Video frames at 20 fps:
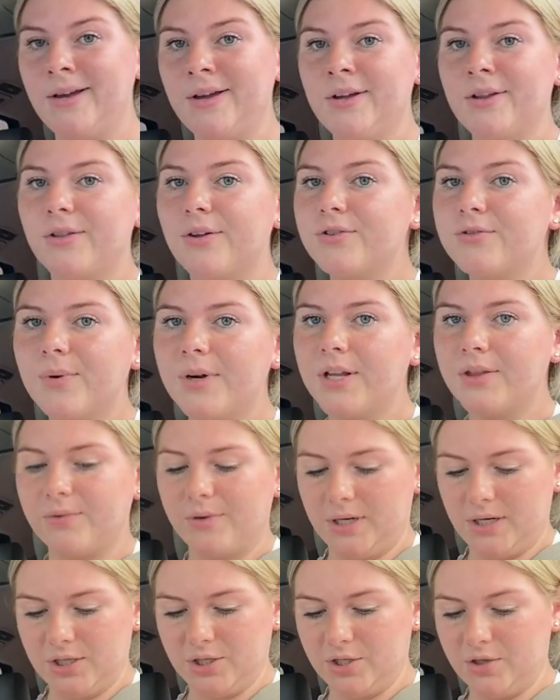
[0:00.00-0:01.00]
They're 23
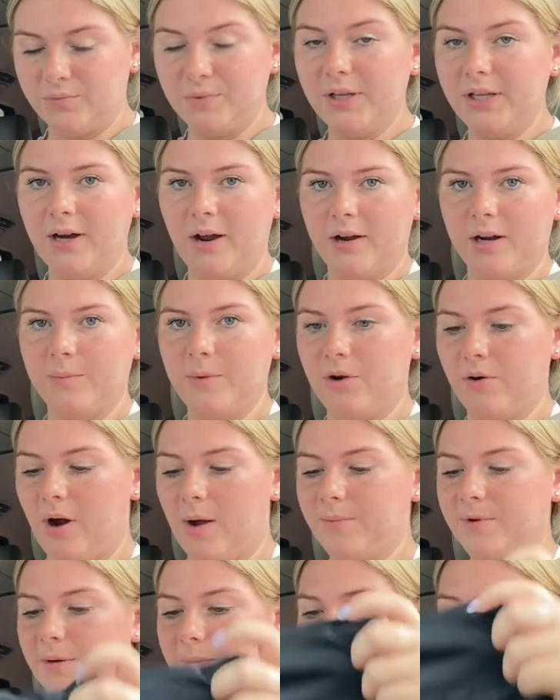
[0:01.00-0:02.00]
inch, they're really not gonna be
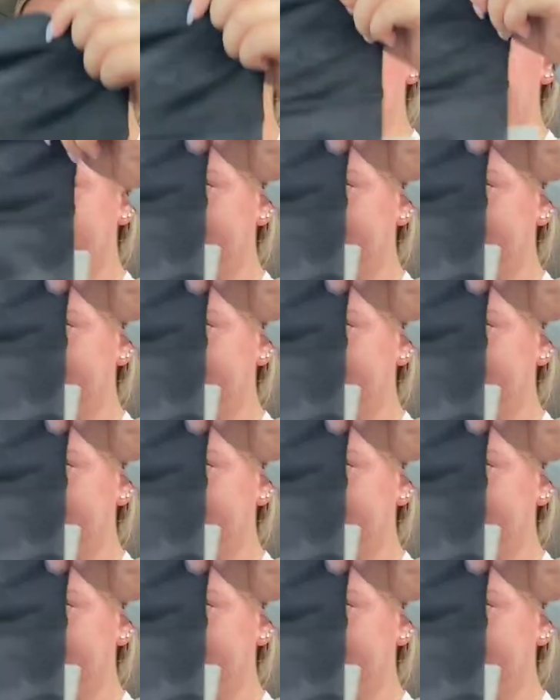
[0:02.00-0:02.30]
cropped on me.